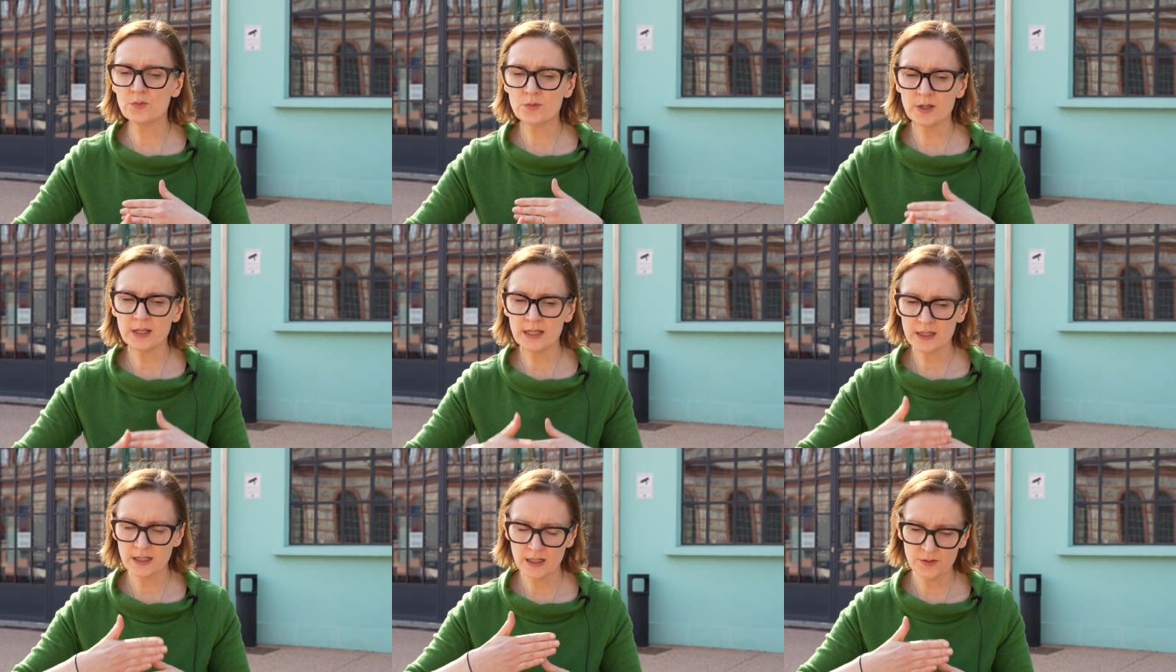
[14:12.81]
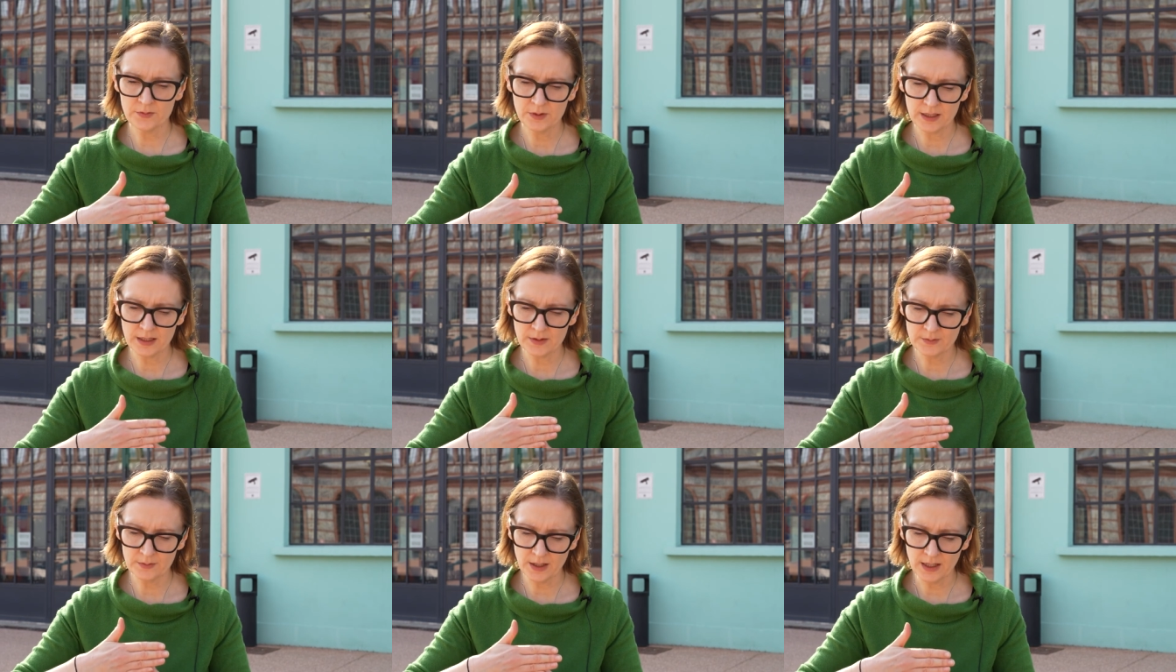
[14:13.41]
really kind of like
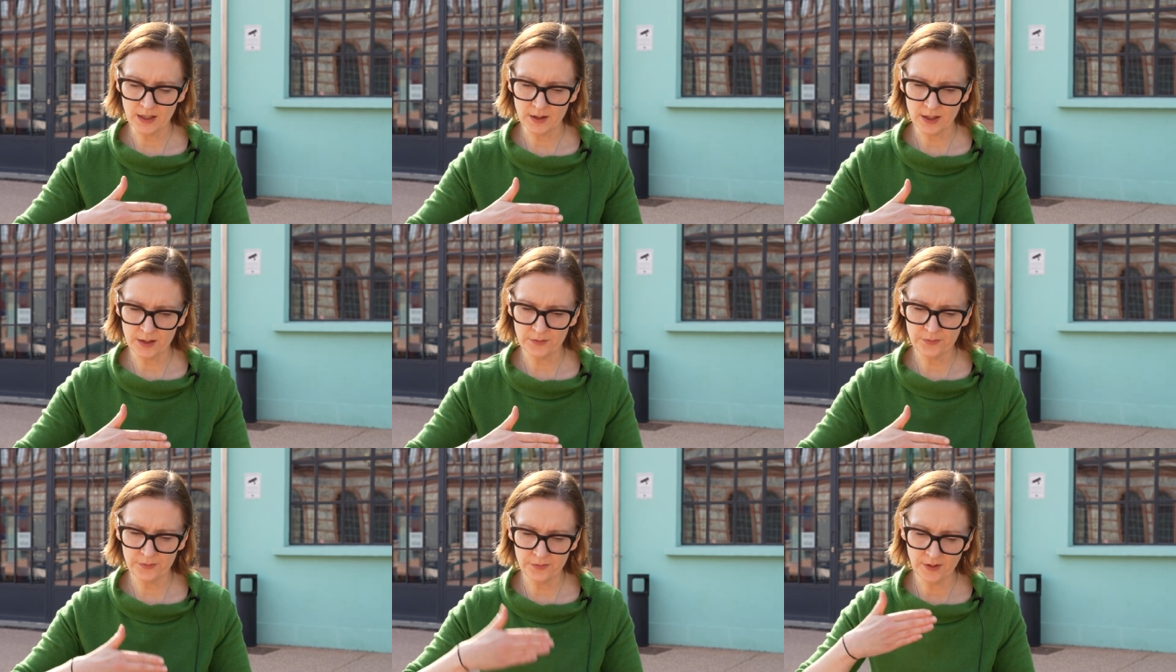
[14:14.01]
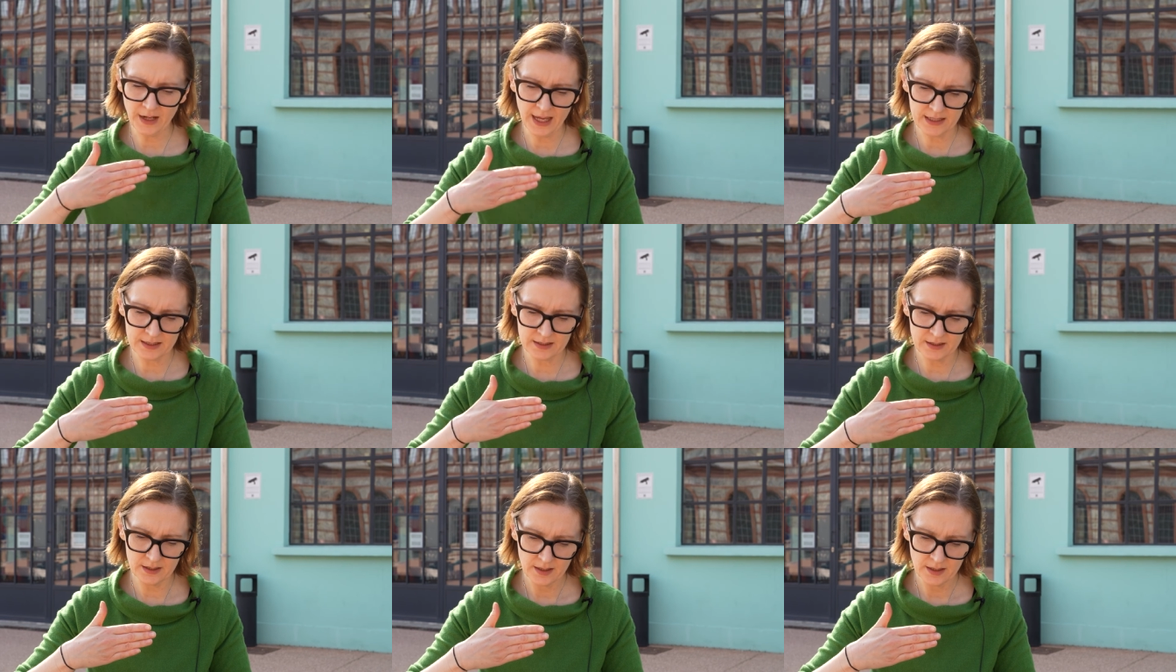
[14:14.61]
a flat